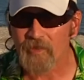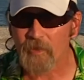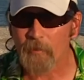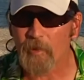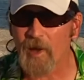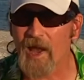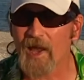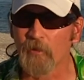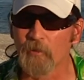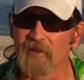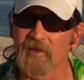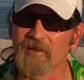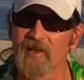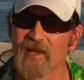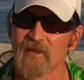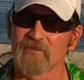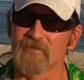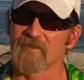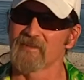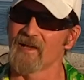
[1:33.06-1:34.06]
The pirate
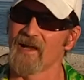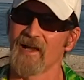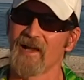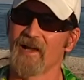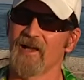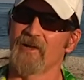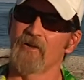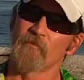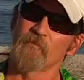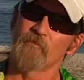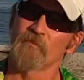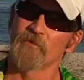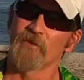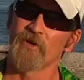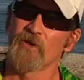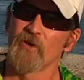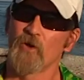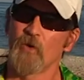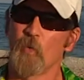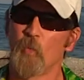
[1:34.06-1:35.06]
lifestyle.
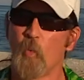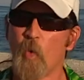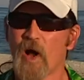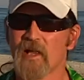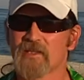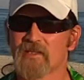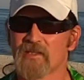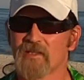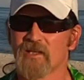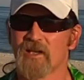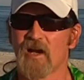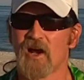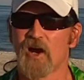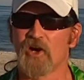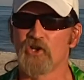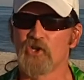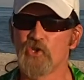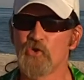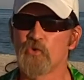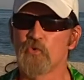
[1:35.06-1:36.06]
What
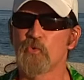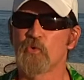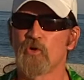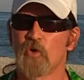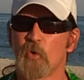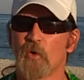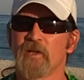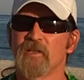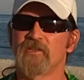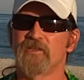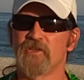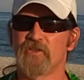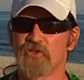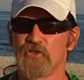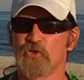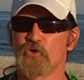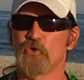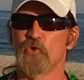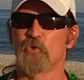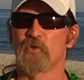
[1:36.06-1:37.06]
are you going to
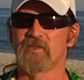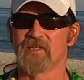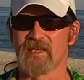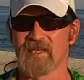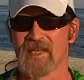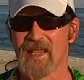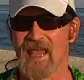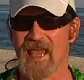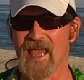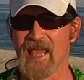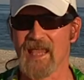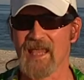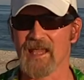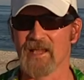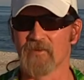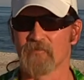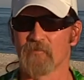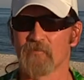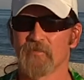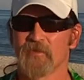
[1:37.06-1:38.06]
do today?
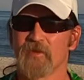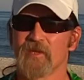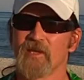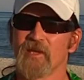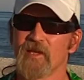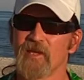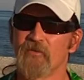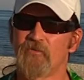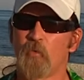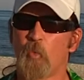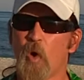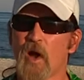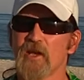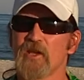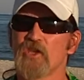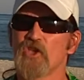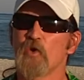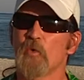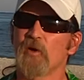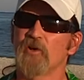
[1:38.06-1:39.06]
If
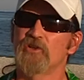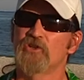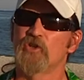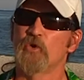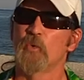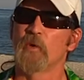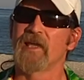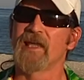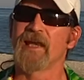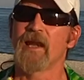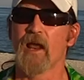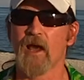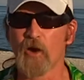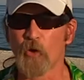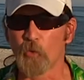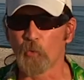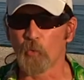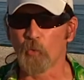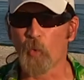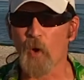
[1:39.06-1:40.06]
what you are doing
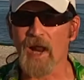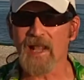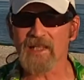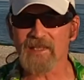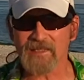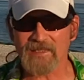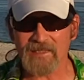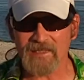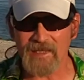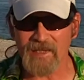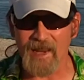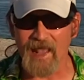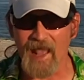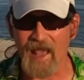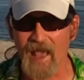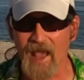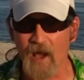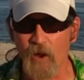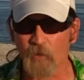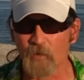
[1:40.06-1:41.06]
right
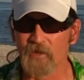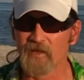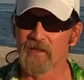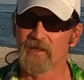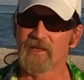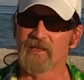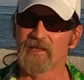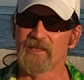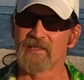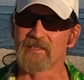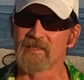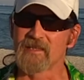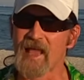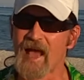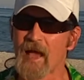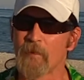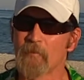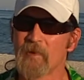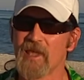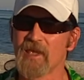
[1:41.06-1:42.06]
now is
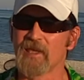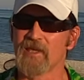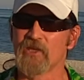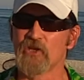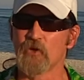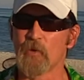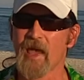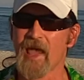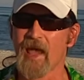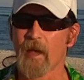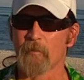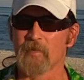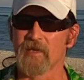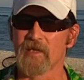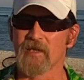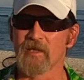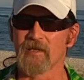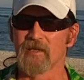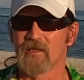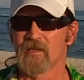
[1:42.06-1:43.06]
not making you
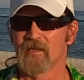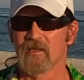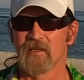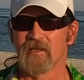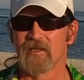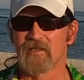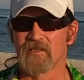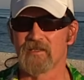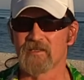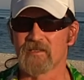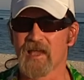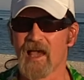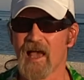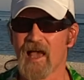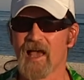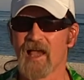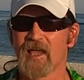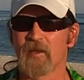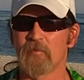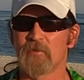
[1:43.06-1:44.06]
happy, it is
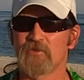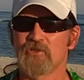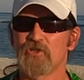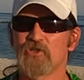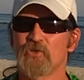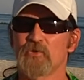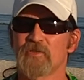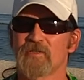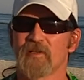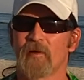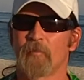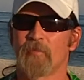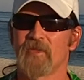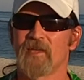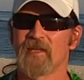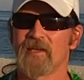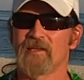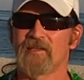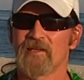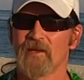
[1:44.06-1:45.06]
time to do
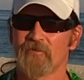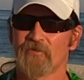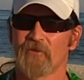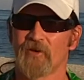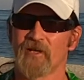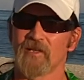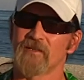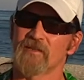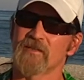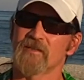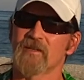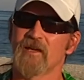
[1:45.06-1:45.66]
something different.